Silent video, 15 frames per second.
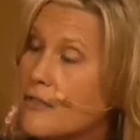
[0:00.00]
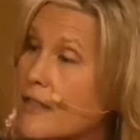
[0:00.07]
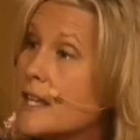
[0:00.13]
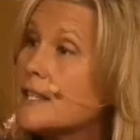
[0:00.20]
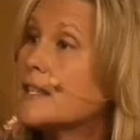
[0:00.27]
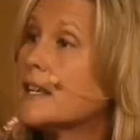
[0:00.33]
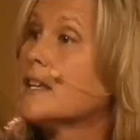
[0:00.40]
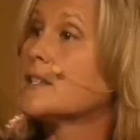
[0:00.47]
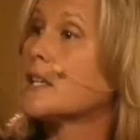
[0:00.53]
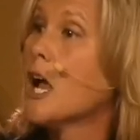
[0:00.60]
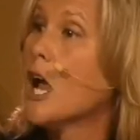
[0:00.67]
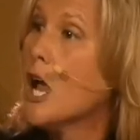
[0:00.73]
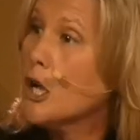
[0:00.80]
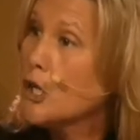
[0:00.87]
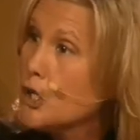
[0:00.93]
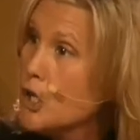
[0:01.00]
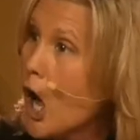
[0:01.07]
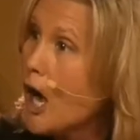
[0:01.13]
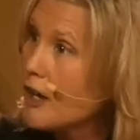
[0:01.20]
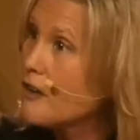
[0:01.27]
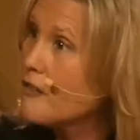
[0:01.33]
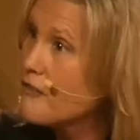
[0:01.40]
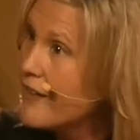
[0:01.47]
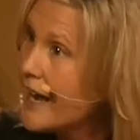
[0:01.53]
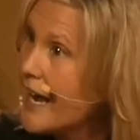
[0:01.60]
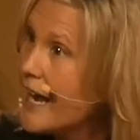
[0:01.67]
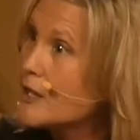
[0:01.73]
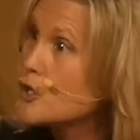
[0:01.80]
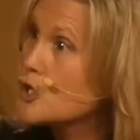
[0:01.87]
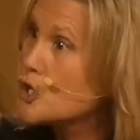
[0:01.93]
this is
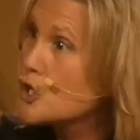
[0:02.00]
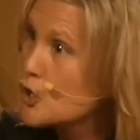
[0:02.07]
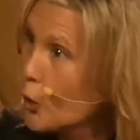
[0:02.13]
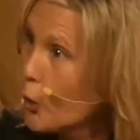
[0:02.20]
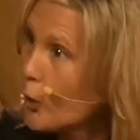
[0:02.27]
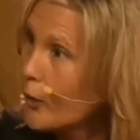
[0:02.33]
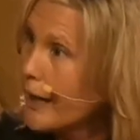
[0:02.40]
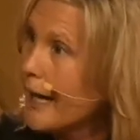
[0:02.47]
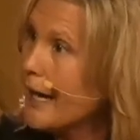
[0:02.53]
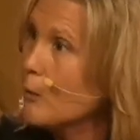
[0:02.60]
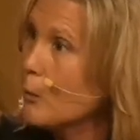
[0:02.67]
Yocheved's story.